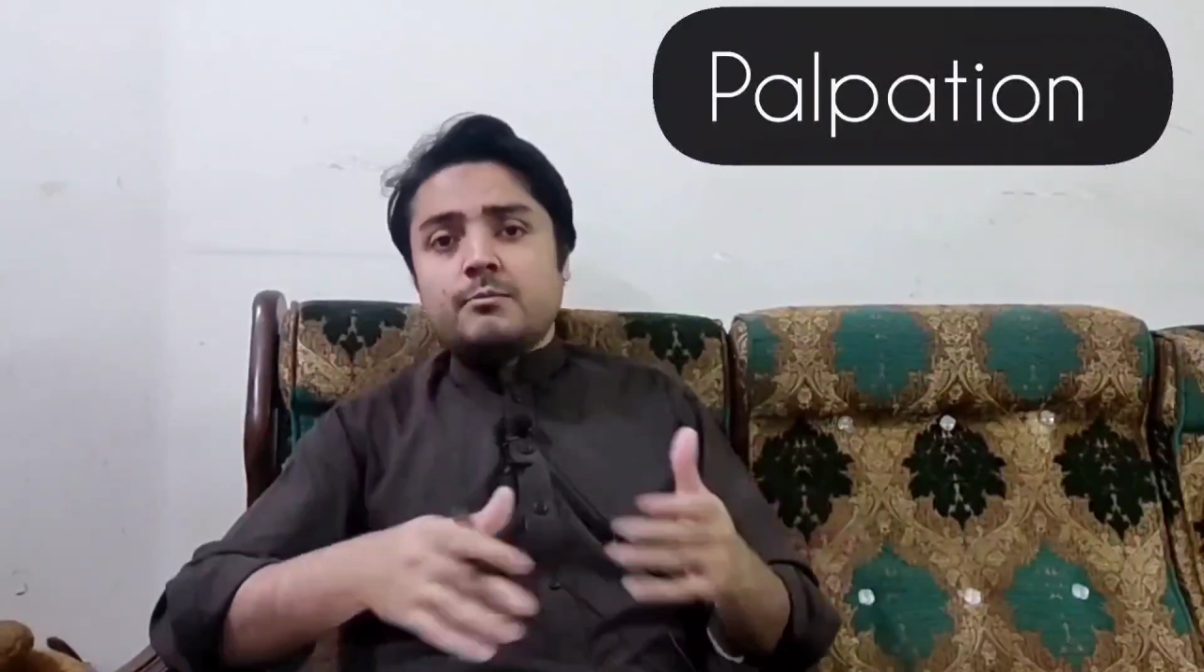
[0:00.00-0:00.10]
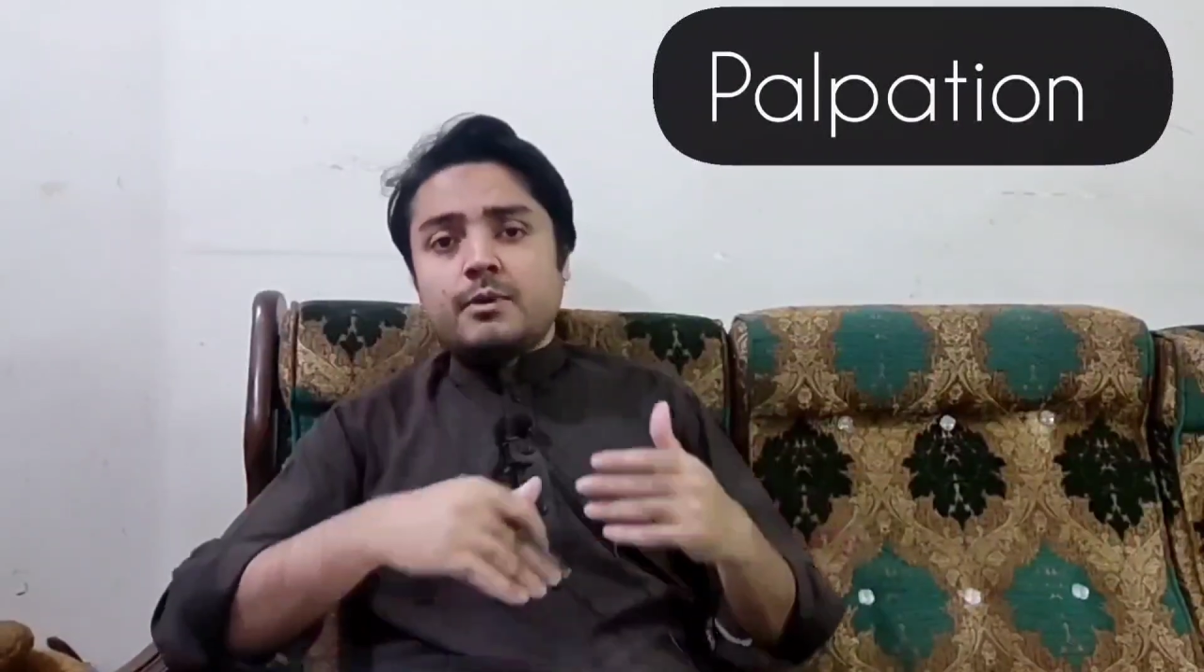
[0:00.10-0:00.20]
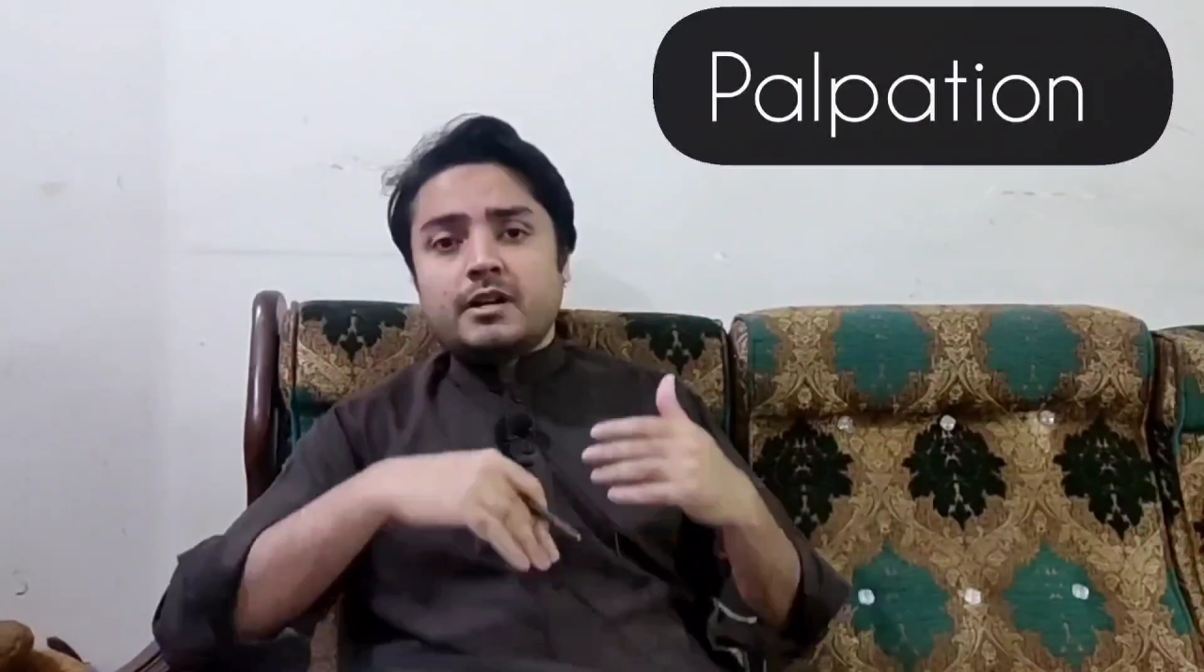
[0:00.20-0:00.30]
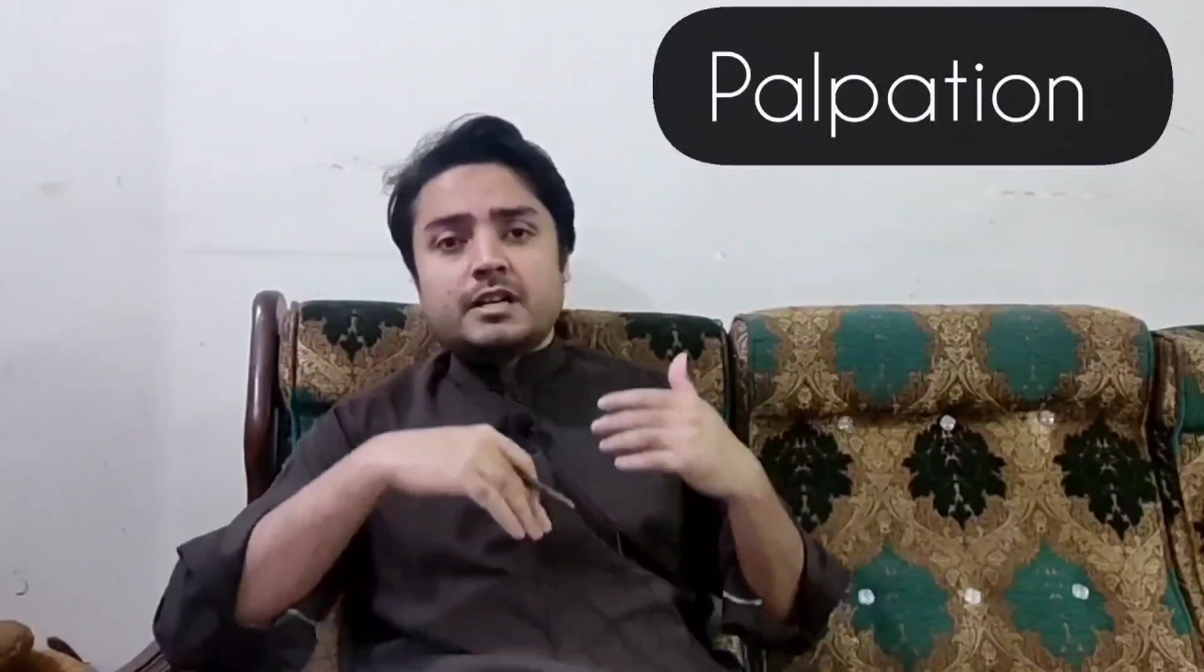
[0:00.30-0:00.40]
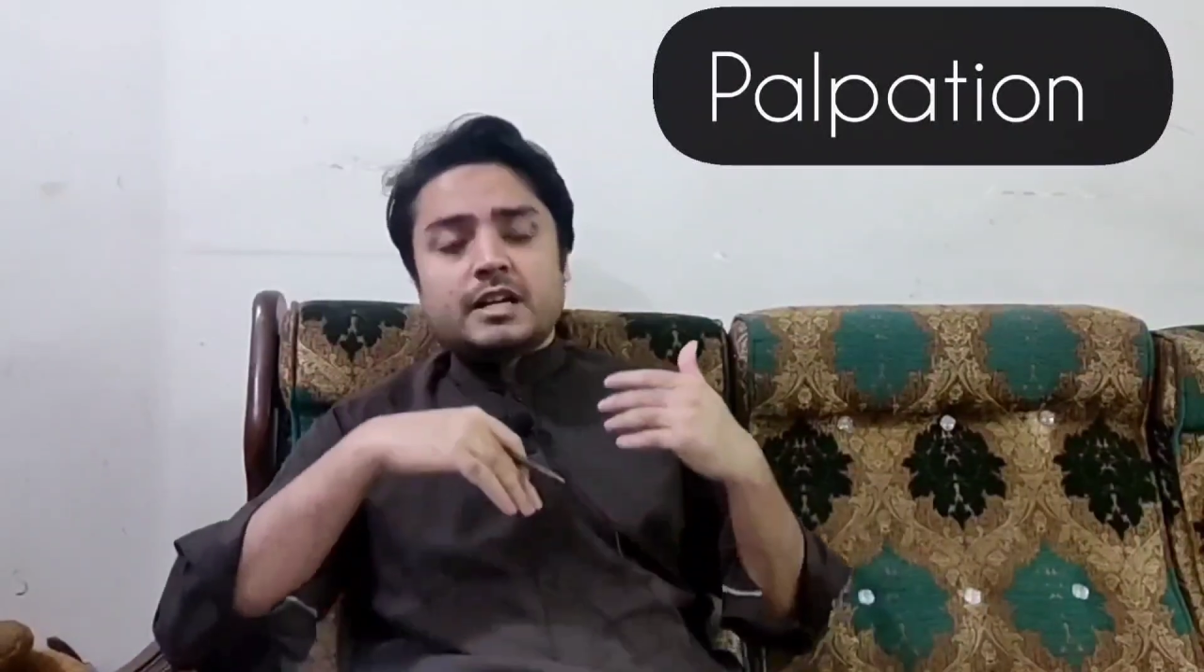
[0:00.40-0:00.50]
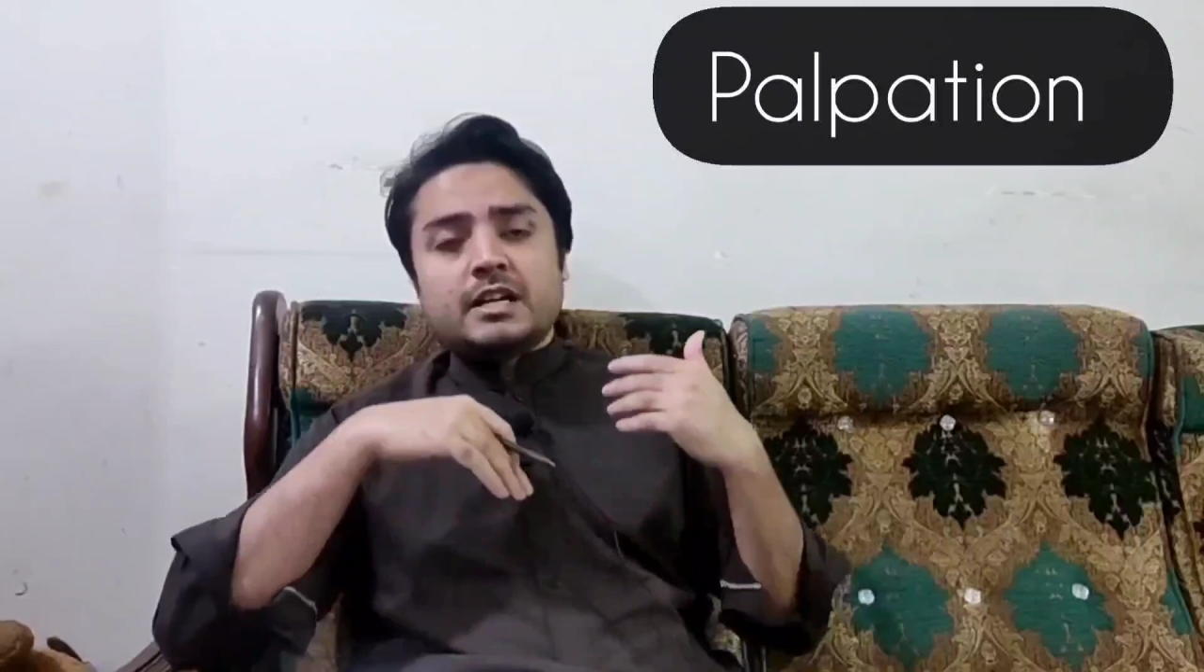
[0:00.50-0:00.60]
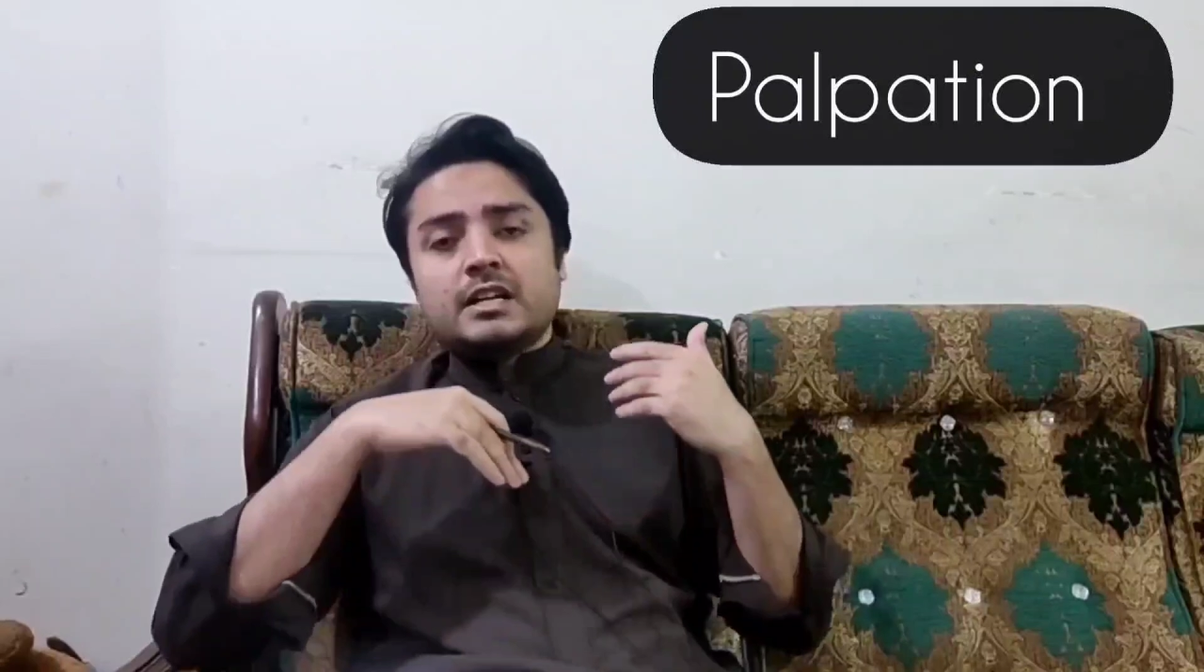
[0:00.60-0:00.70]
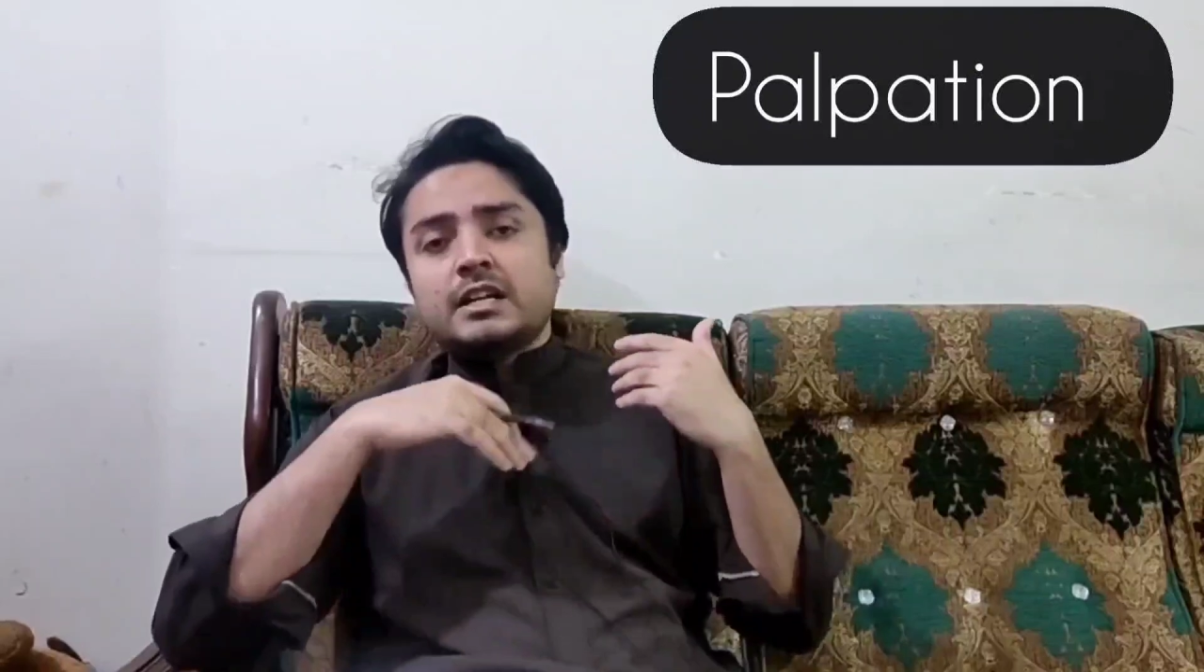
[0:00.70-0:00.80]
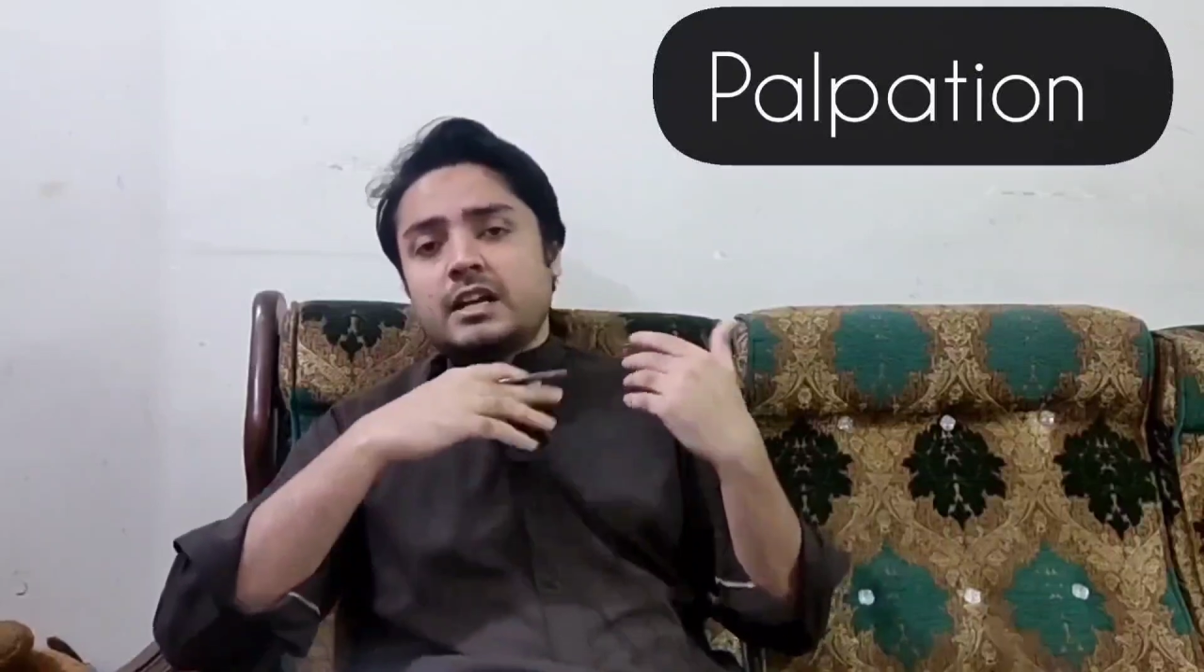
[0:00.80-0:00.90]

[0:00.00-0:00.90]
but in